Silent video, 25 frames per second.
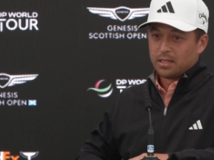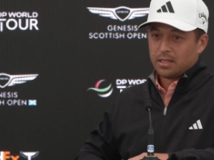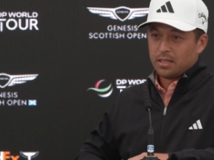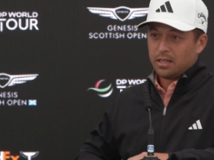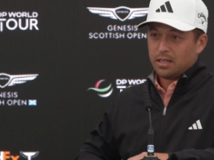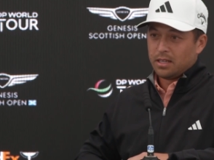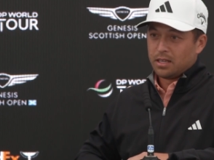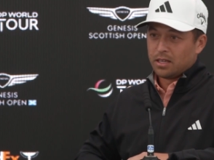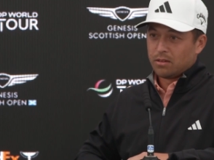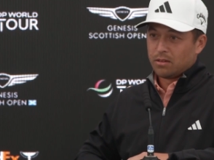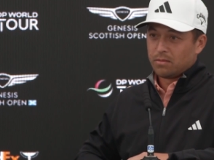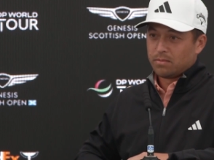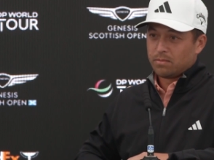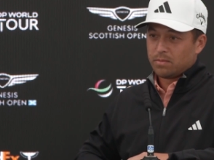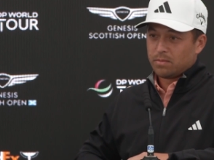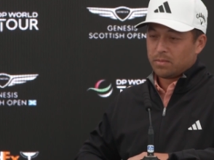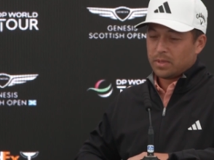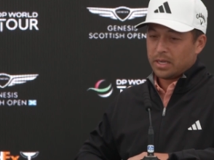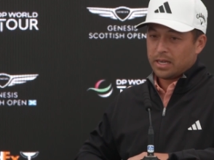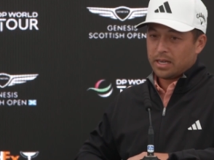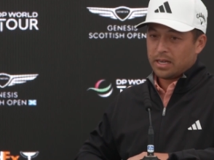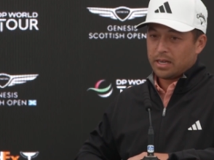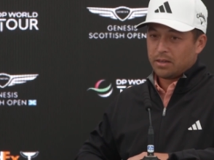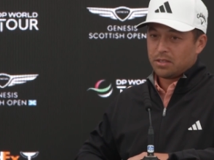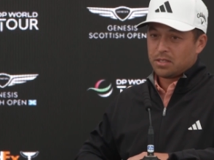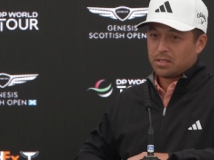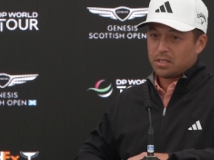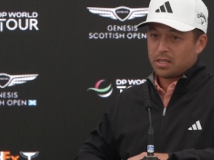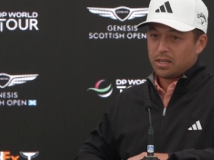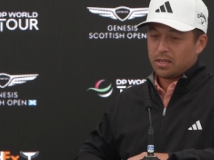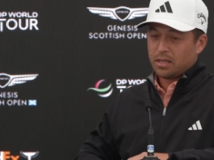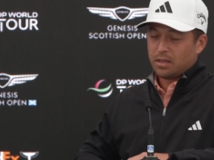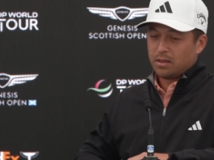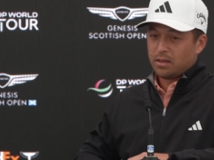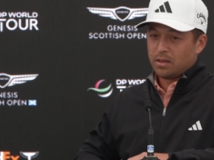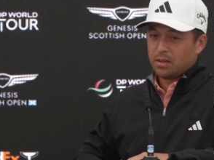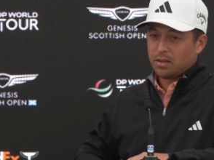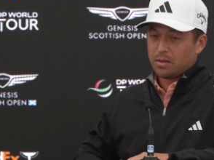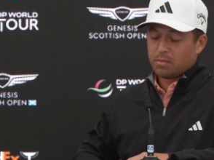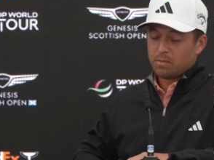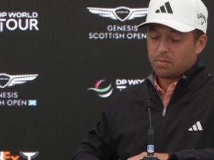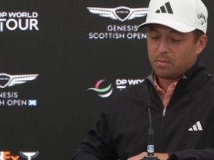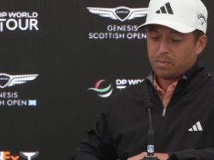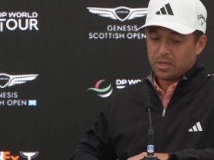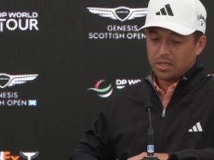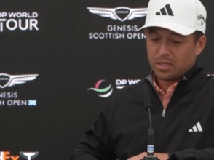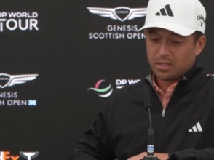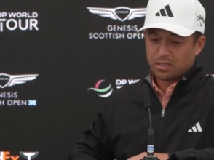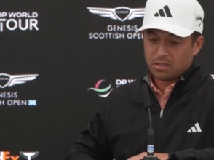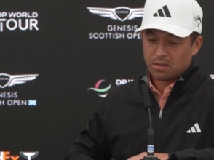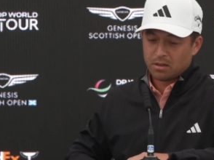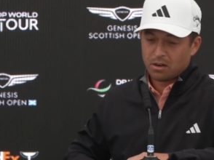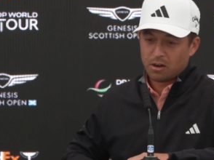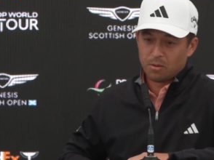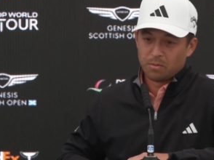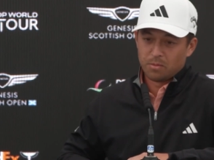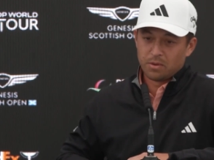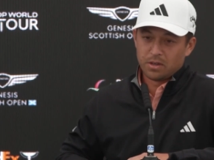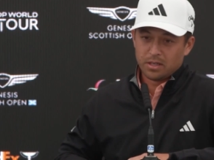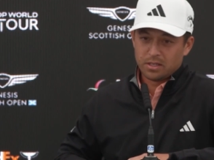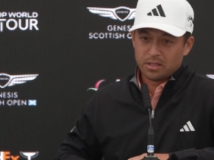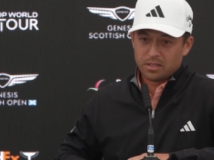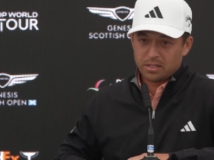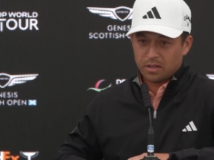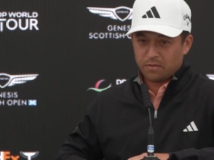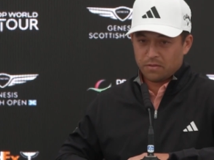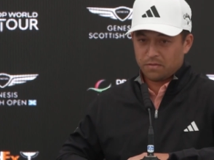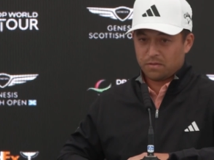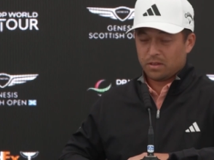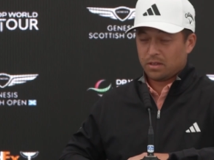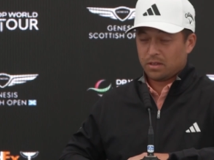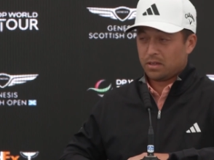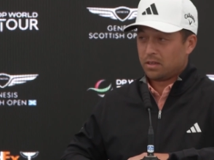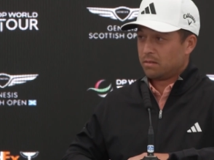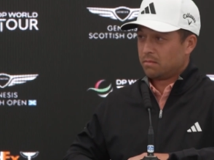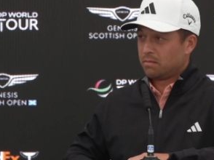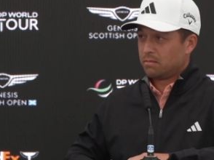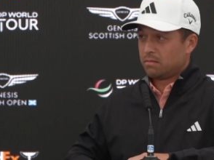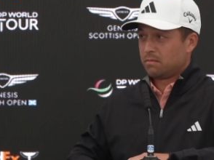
you know I'd say peace and harmony is definitely